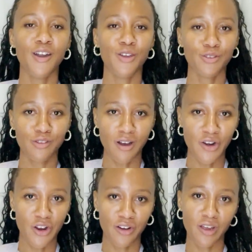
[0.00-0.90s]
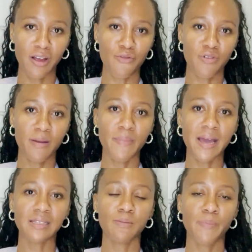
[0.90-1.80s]
you start earning
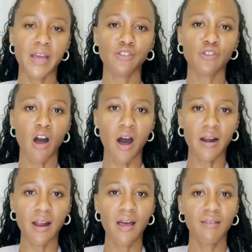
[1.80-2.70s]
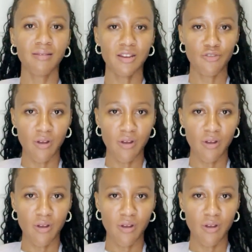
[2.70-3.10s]
rebates based on the